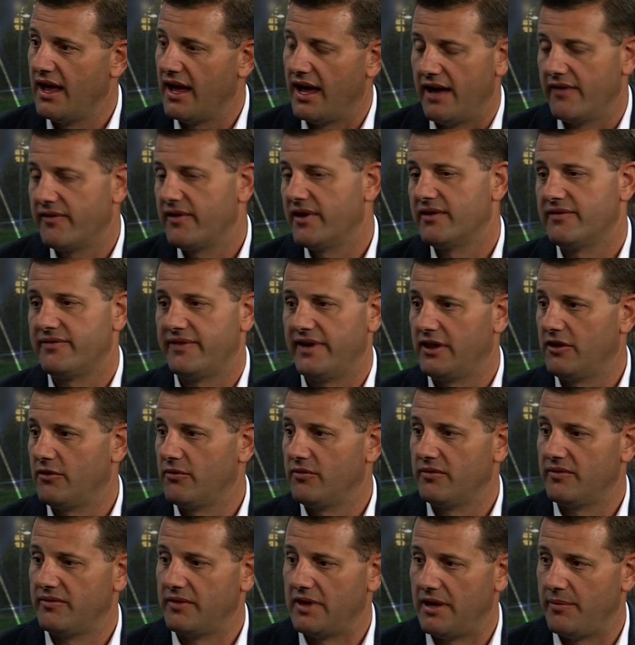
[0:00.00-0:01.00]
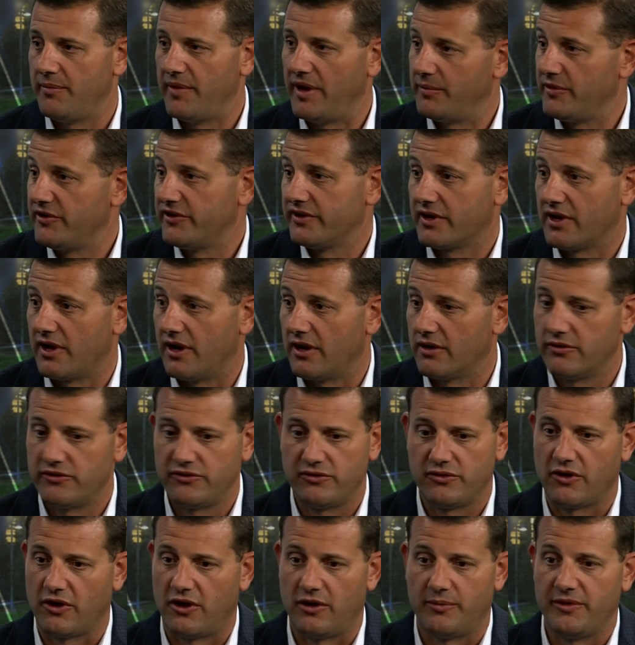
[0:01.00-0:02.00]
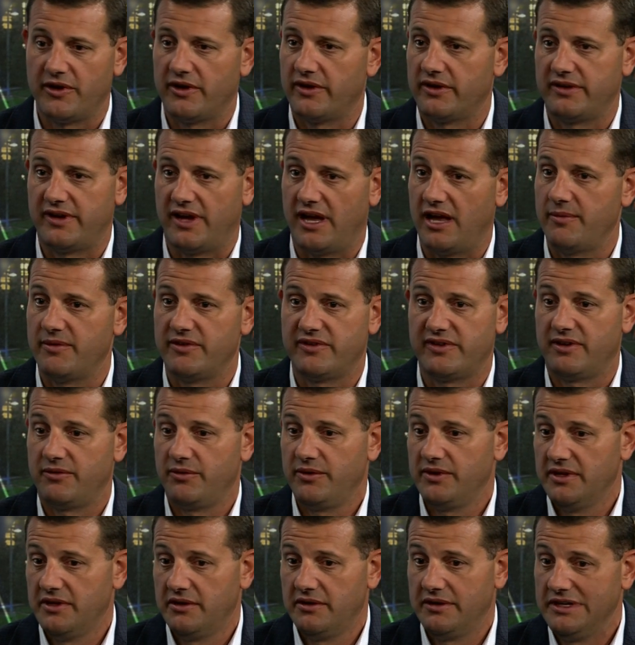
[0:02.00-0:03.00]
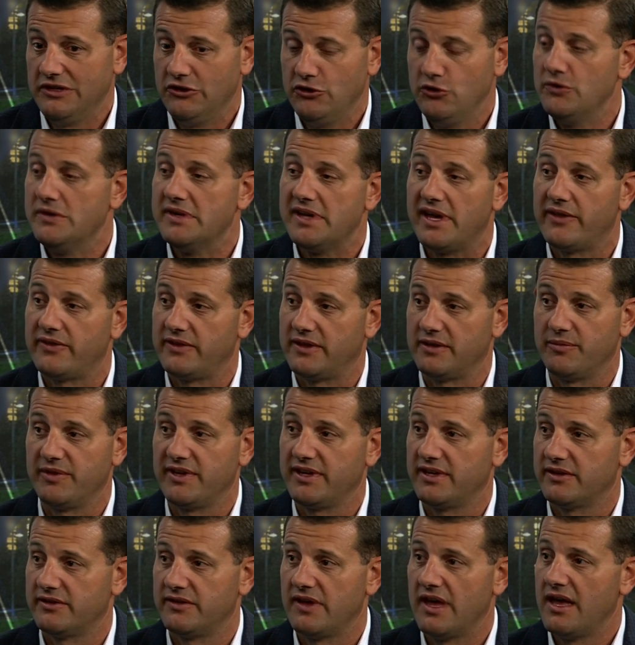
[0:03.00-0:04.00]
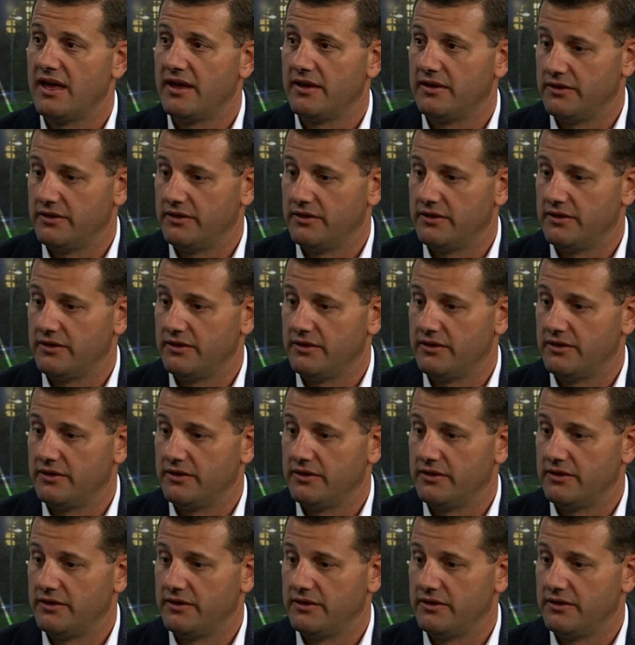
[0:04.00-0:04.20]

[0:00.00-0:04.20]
I've got fellow uh, members of Congress who call me all the time and say we literally do nothing because